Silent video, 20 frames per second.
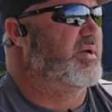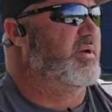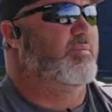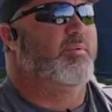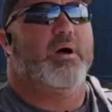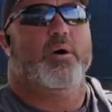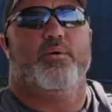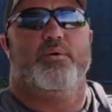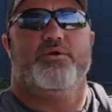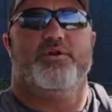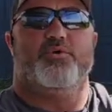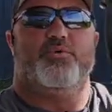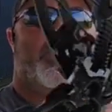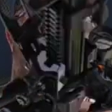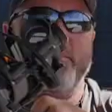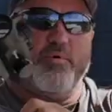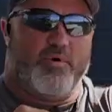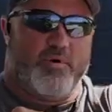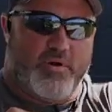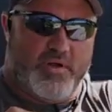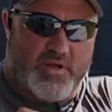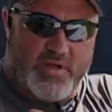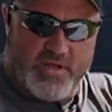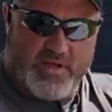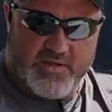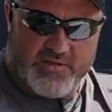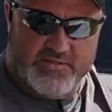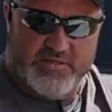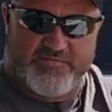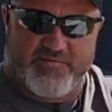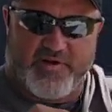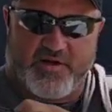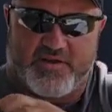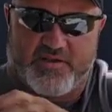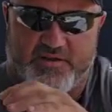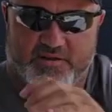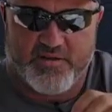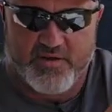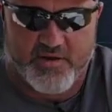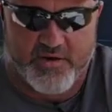I want to do one more. See if I
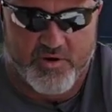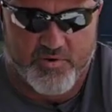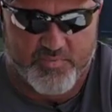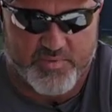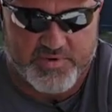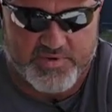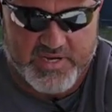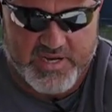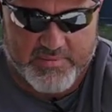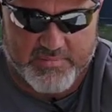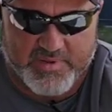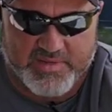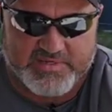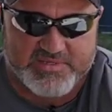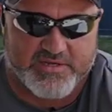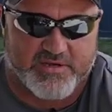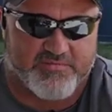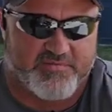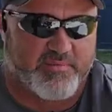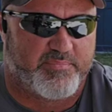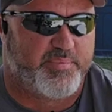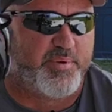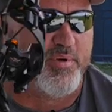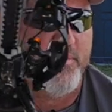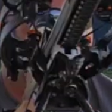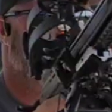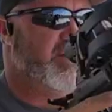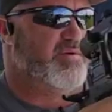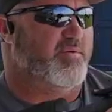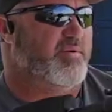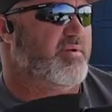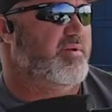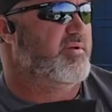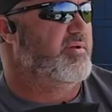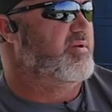can redeem myself. I pulled that one.